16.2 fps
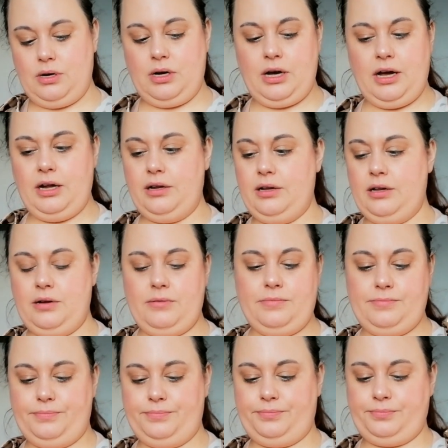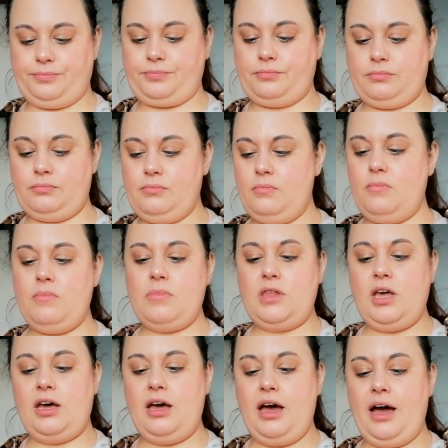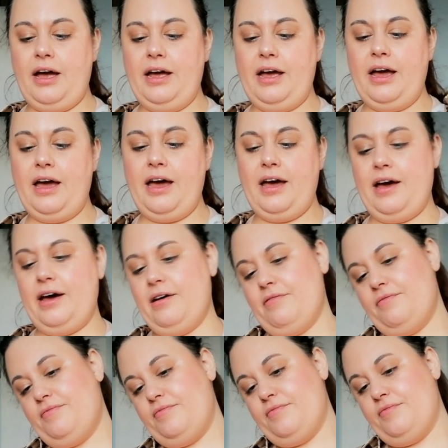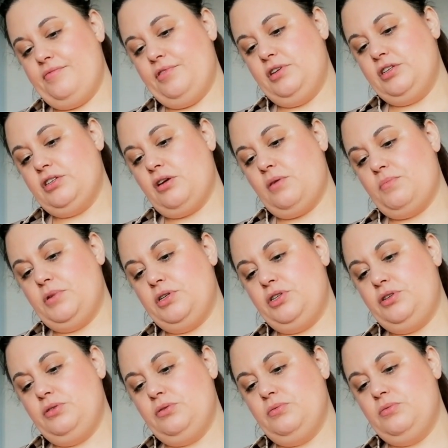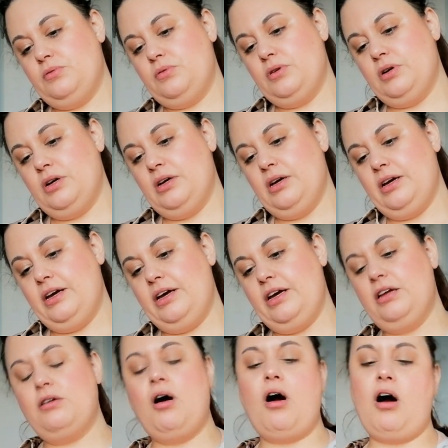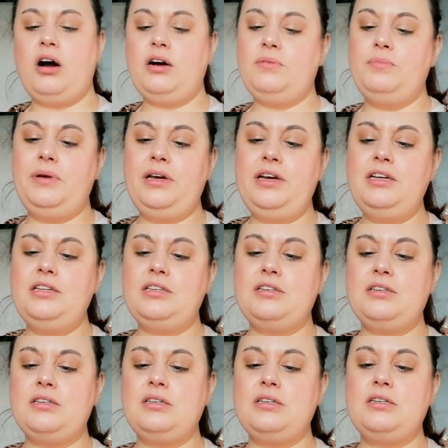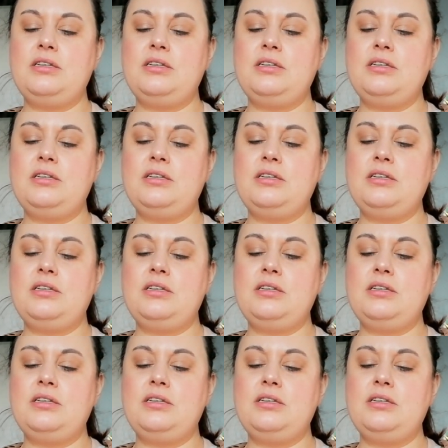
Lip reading: And I have this number two, In Heartbeat.